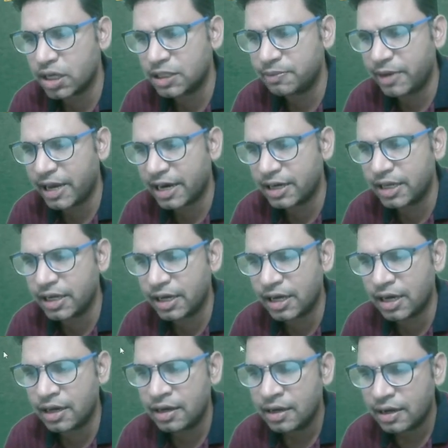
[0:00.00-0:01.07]

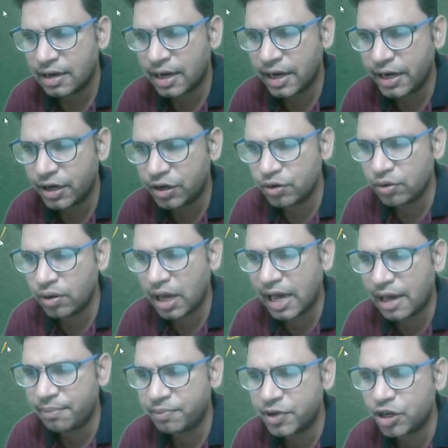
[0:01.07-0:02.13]
bacteria, right? You
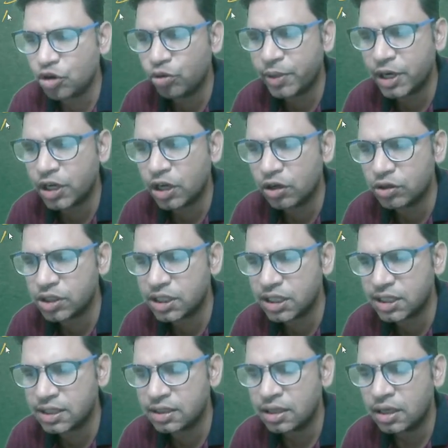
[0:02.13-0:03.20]
have
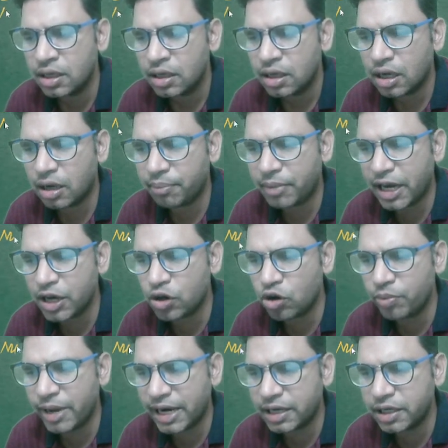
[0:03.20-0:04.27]
tuberculosis,
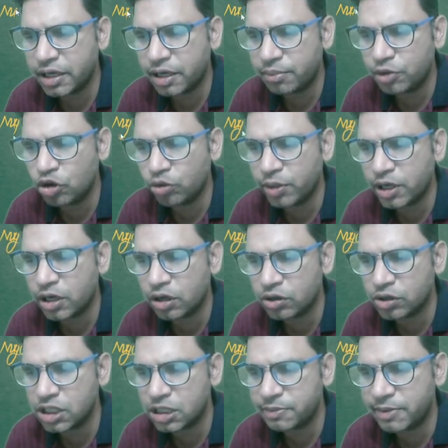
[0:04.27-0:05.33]
mycobacterium
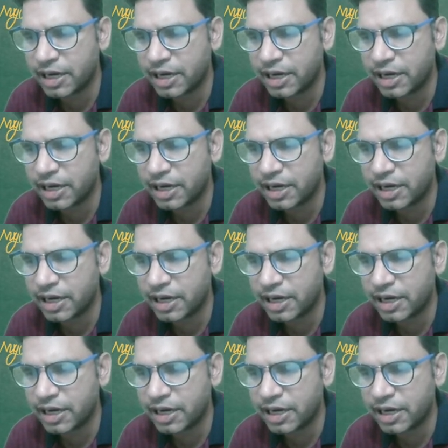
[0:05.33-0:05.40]
tuberculosis